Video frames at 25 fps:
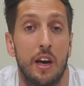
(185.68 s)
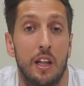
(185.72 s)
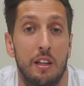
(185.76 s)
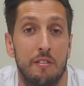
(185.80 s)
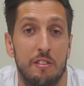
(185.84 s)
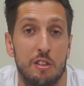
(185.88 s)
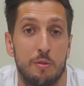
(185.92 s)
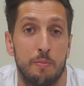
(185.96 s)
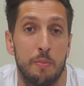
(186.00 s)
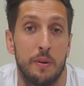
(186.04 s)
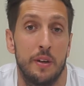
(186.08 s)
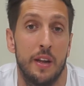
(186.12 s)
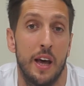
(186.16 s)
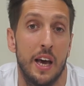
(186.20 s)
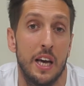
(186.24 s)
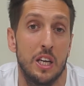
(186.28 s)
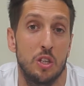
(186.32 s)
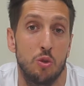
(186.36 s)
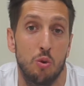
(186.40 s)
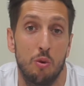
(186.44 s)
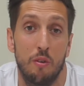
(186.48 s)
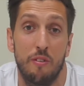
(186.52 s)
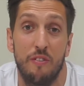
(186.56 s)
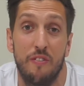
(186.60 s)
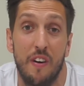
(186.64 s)
calories per day,
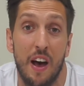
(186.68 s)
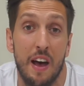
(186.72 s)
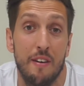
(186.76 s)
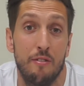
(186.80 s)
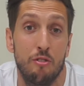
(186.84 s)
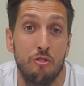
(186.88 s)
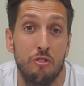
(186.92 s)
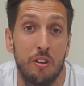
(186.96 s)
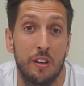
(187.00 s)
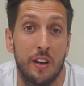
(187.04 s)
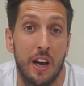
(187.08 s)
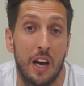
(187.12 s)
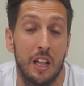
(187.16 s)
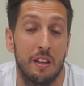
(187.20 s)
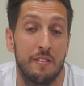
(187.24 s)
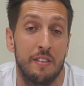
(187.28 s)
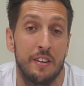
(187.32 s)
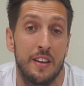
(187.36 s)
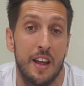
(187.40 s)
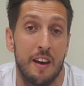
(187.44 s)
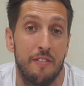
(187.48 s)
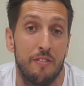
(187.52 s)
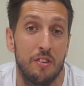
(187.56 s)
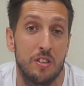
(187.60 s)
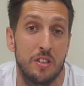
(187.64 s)
so a 500 calorie
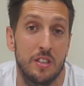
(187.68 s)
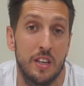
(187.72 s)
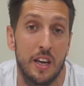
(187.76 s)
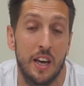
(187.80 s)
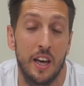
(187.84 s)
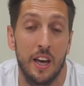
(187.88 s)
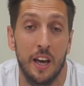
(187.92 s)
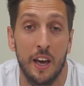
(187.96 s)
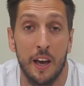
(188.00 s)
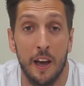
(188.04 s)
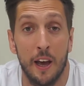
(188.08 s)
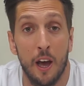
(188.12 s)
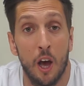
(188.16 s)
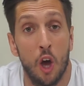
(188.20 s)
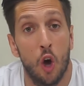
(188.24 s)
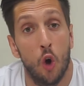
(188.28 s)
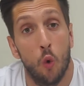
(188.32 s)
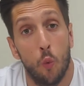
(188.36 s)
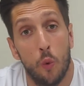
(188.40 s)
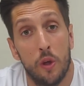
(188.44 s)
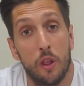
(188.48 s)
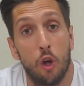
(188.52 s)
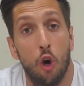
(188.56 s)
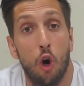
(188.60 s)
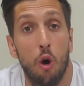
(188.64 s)
deficit,
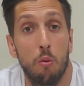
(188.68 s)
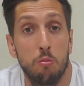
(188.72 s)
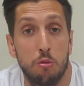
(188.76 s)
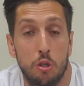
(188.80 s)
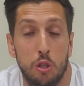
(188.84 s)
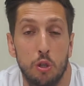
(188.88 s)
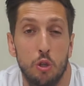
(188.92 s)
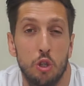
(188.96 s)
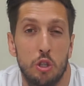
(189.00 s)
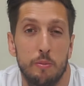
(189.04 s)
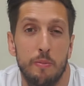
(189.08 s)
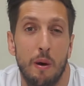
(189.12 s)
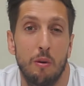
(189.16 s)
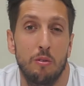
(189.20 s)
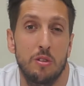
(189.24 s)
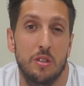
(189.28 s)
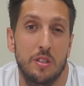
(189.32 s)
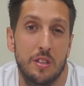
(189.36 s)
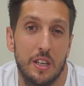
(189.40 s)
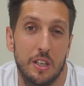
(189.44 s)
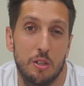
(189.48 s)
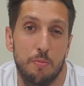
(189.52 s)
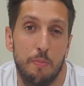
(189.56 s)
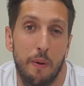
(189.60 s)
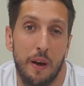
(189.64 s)
with a hope to lose about
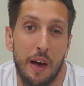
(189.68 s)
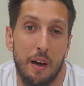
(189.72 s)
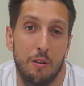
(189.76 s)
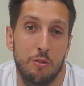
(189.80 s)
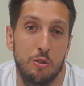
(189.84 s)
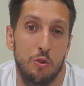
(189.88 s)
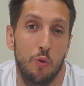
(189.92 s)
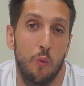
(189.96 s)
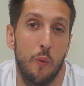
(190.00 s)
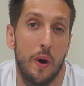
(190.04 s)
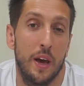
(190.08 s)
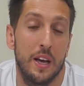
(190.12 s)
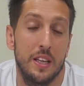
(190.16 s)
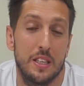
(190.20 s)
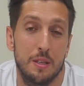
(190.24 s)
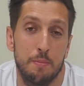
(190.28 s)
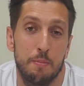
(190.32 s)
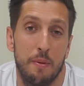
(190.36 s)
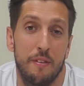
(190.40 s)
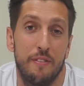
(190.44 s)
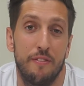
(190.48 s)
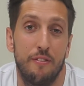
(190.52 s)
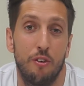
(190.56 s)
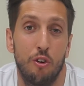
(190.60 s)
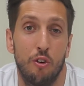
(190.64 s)
6 pounds of weight
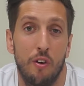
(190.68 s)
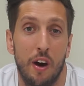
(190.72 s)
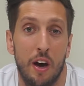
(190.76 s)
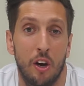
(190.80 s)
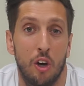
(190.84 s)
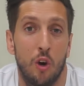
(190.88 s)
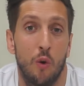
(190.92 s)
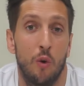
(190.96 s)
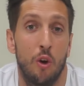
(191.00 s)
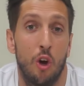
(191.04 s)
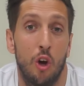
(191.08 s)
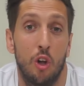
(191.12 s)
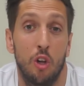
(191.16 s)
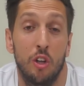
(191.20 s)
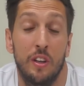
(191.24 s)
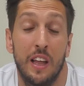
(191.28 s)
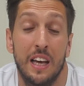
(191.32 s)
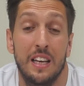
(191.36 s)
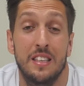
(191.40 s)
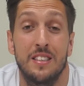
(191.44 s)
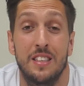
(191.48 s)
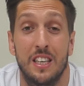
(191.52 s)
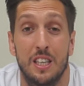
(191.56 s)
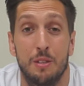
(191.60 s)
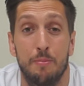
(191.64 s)
before I go on
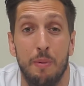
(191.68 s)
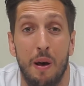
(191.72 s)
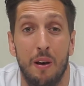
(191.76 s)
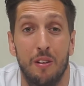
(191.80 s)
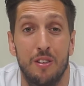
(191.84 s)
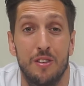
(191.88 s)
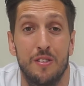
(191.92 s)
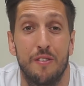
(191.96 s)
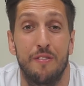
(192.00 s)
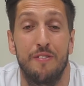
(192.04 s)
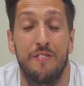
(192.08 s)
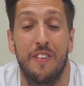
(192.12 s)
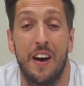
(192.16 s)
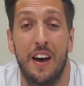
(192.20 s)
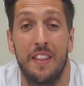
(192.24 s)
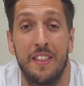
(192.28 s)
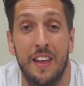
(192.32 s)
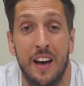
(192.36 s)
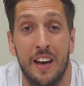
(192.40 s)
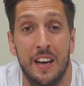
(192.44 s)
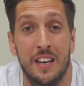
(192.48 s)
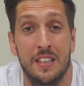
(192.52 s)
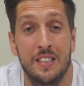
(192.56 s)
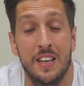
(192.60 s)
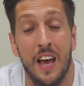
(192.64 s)
holiday, 6 pounds of fat
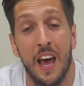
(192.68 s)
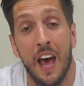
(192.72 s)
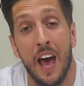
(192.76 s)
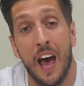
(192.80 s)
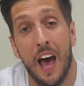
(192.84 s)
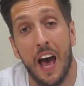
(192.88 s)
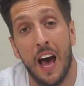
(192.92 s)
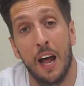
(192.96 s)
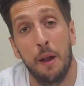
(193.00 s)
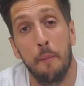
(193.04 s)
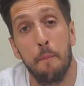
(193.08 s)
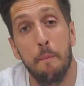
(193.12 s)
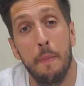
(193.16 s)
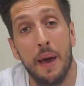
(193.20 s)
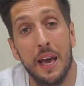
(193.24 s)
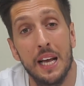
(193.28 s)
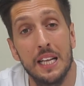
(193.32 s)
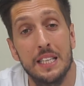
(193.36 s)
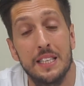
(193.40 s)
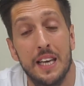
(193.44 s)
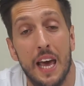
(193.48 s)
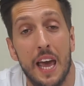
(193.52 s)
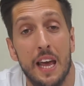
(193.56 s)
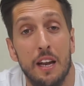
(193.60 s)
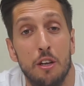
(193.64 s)
that is, and
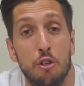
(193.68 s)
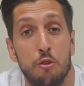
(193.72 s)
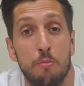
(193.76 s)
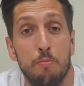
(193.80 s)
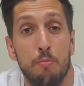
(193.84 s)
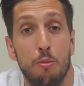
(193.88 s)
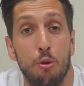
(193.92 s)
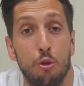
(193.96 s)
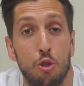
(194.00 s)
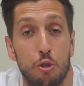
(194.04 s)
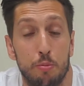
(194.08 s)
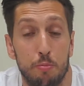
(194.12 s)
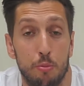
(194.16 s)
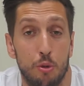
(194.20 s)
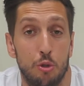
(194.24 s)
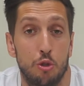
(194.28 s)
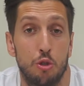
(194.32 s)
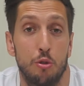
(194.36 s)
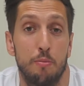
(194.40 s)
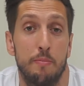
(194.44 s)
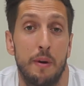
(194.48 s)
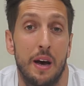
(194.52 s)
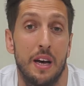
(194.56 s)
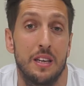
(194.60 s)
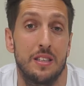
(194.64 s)
maintain as much
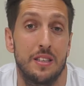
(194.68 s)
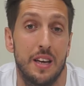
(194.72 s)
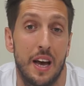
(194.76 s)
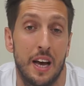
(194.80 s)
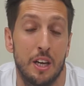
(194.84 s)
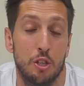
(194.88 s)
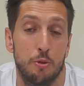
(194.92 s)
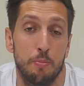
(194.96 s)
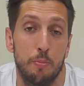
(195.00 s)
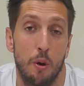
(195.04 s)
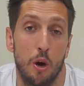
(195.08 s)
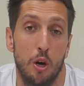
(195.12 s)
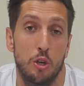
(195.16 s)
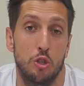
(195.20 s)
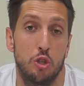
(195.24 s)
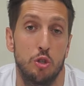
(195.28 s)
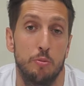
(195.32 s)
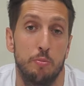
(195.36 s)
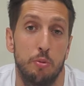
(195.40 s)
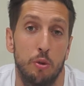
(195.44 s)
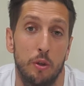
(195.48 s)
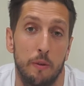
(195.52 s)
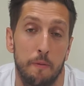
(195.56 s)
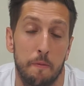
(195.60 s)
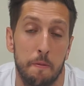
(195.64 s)
muscle mass as
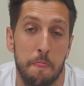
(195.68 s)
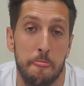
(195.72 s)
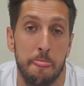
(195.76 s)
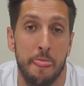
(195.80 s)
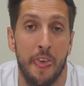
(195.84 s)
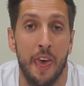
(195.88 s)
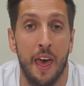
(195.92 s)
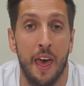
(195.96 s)
possible.